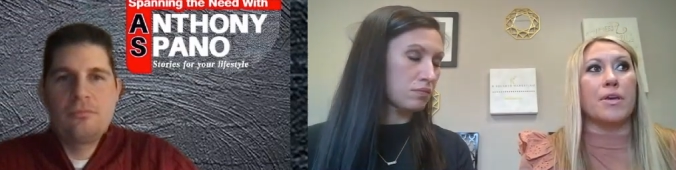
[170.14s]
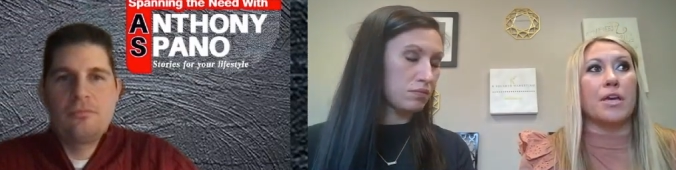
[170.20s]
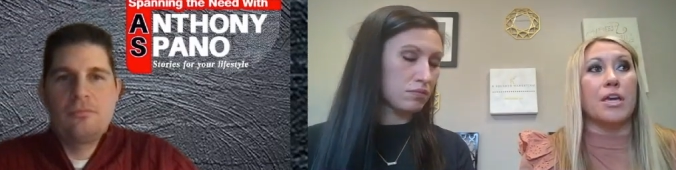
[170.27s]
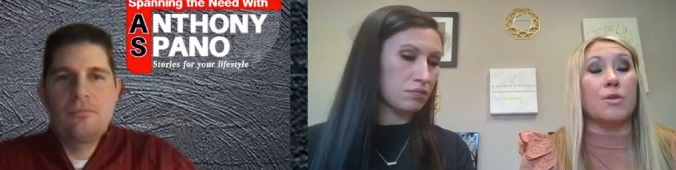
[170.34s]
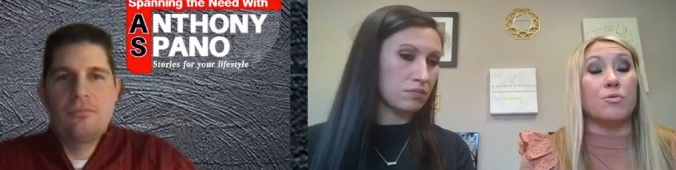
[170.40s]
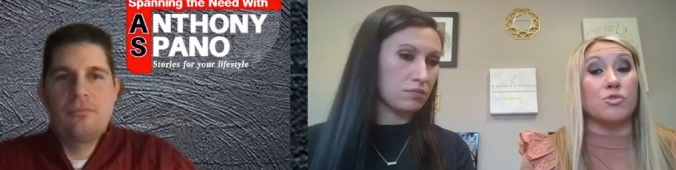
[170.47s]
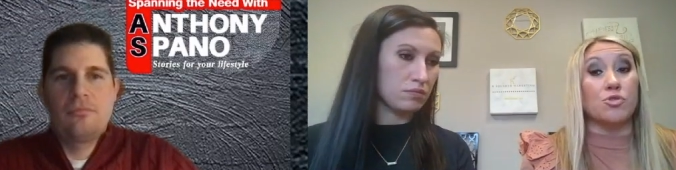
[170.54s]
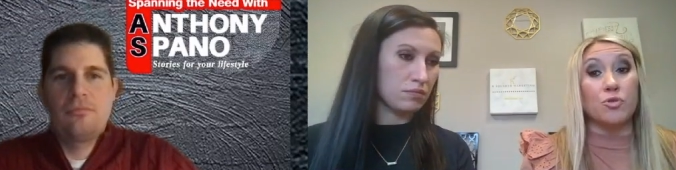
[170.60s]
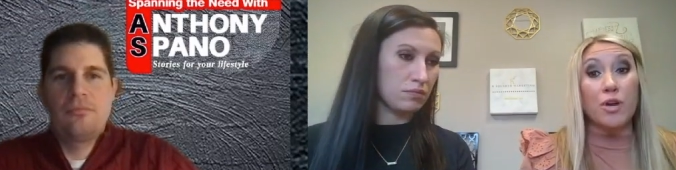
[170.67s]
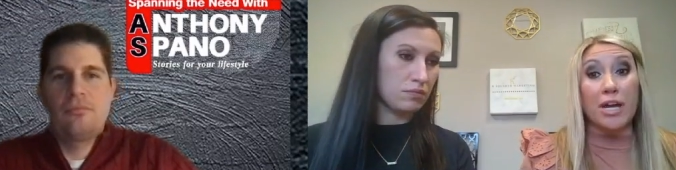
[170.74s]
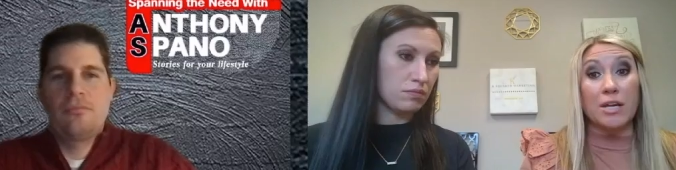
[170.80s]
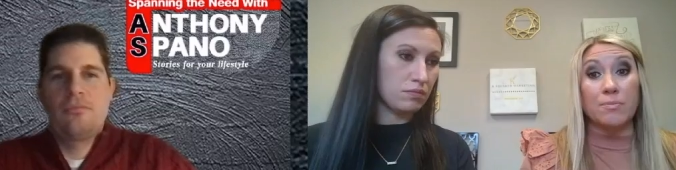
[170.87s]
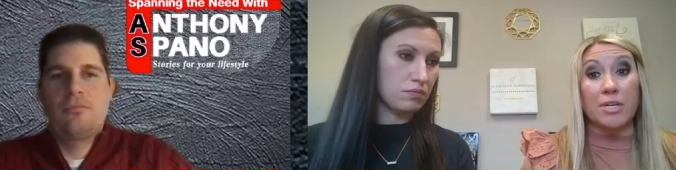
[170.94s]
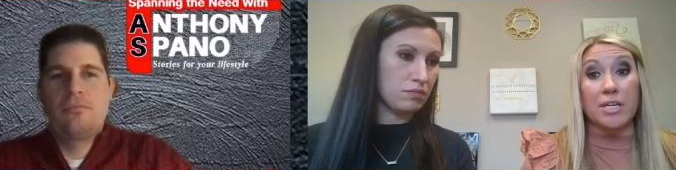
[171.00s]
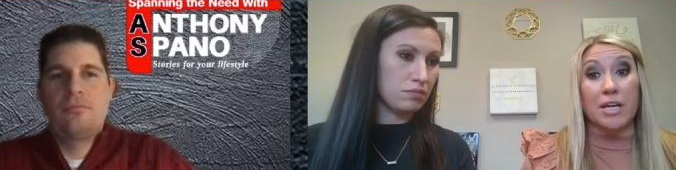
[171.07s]
Speaker 1: It was
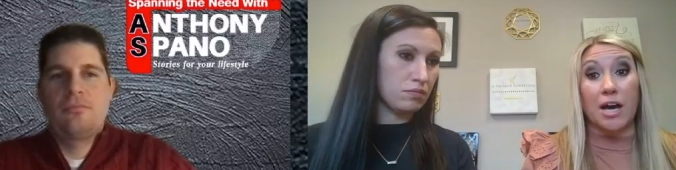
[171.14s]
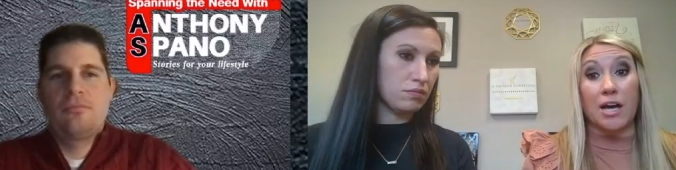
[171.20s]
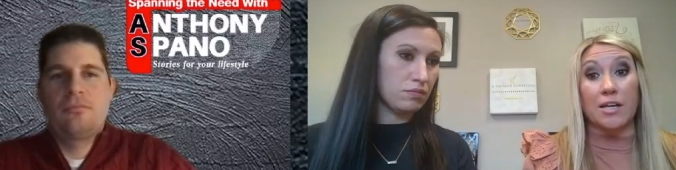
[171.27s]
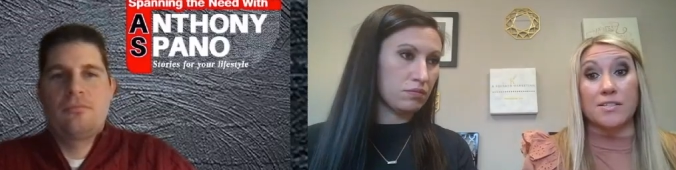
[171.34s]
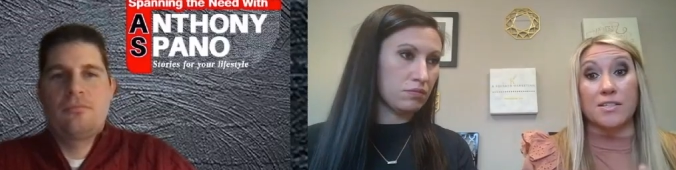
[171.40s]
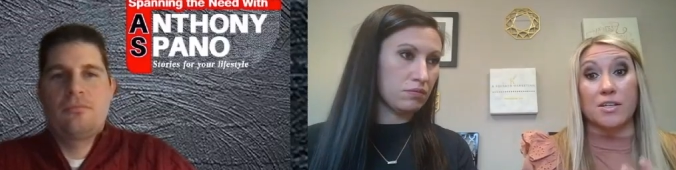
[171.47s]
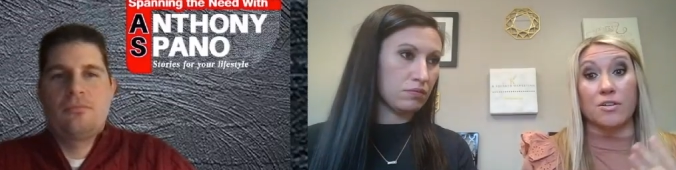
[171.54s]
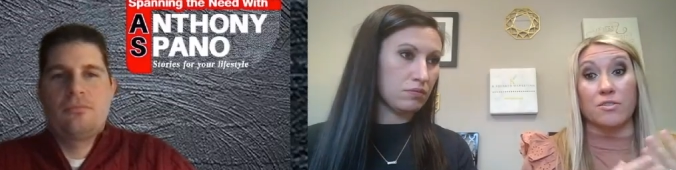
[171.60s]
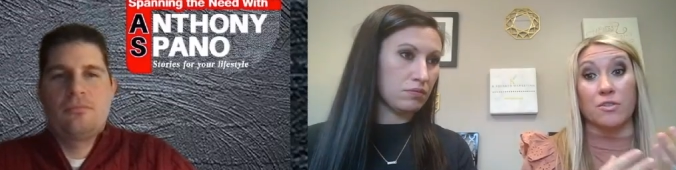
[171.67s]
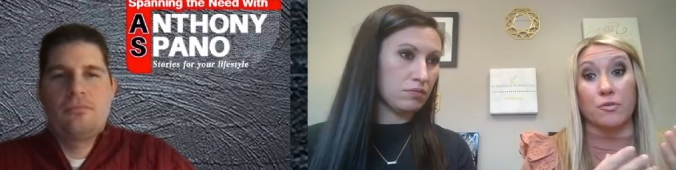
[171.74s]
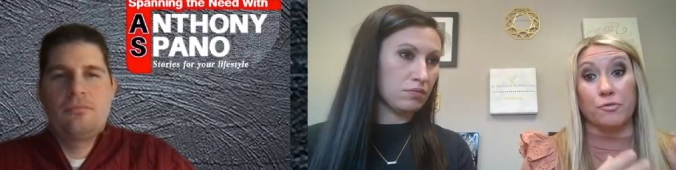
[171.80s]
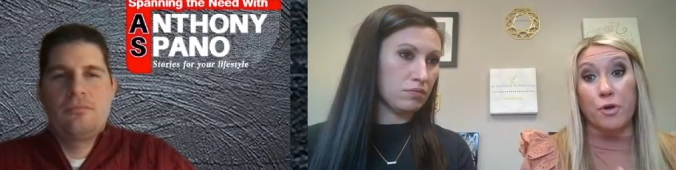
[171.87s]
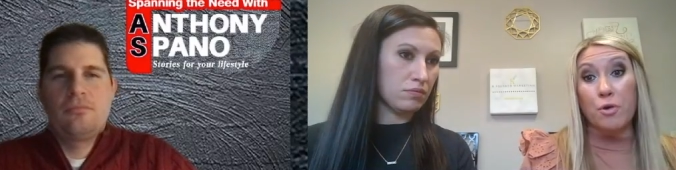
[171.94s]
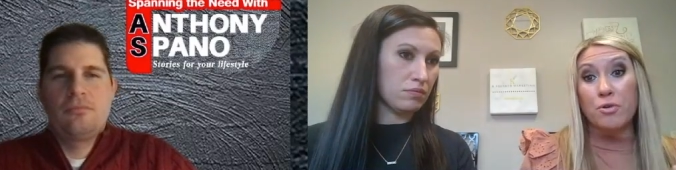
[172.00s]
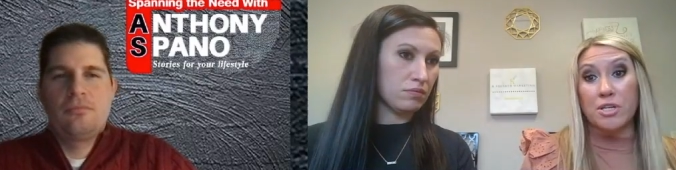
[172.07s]
great because the
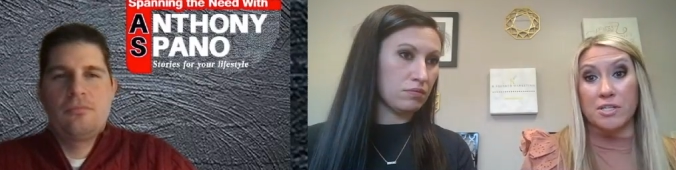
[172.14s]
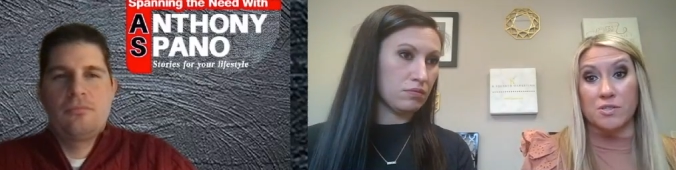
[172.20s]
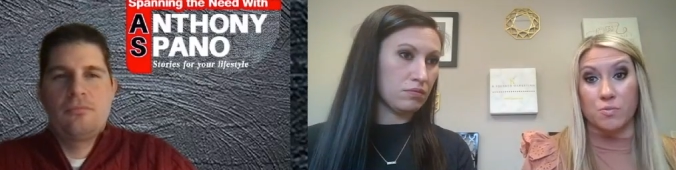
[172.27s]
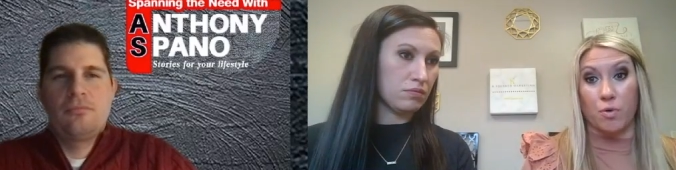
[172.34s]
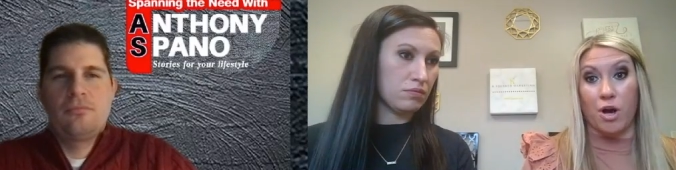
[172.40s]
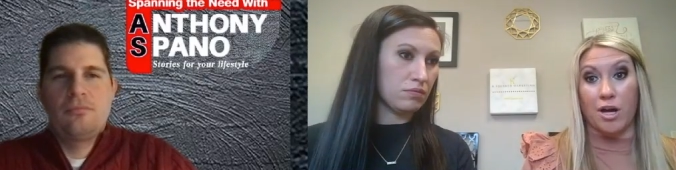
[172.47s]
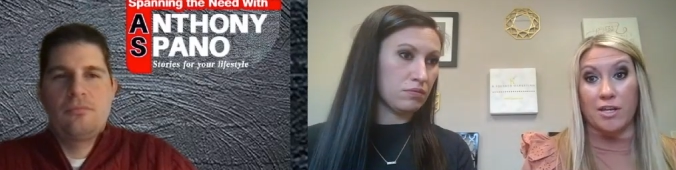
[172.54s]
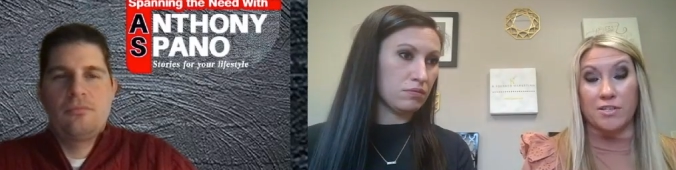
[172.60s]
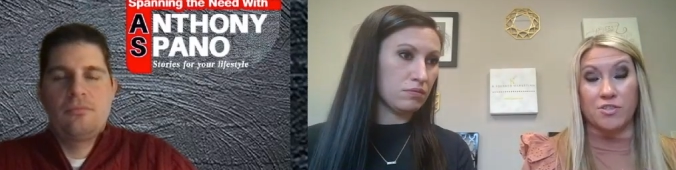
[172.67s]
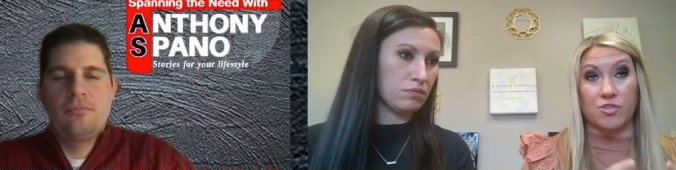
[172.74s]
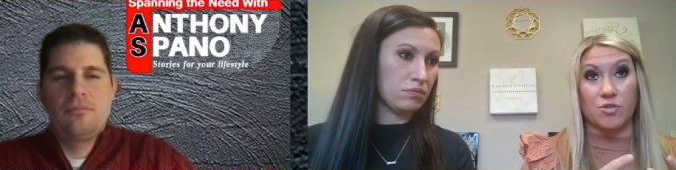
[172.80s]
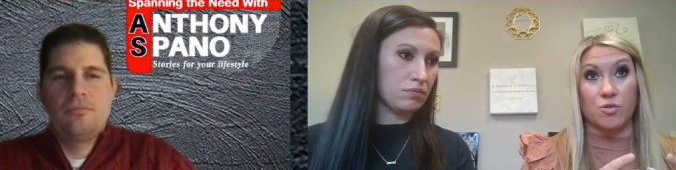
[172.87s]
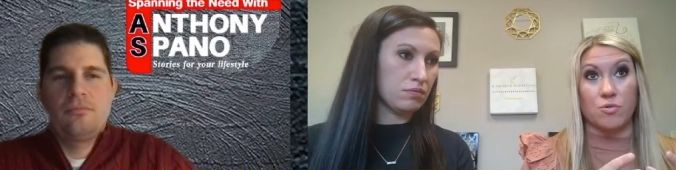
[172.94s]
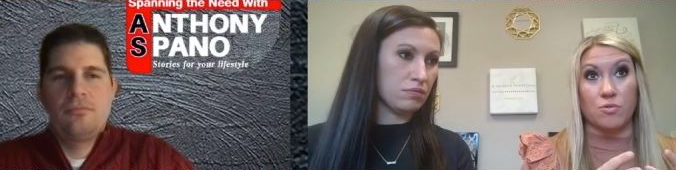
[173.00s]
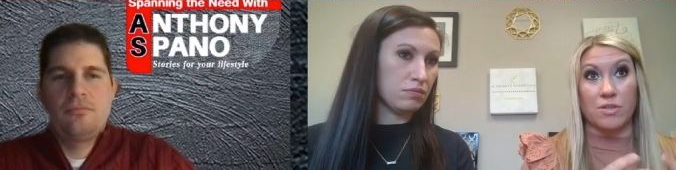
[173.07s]
focus was
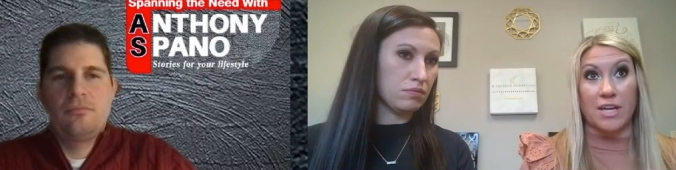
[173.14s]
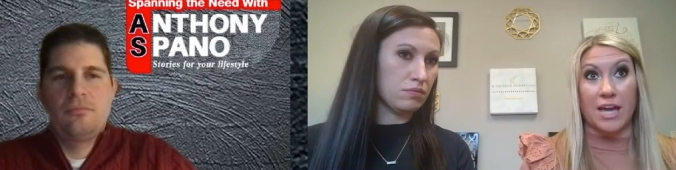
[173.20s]
to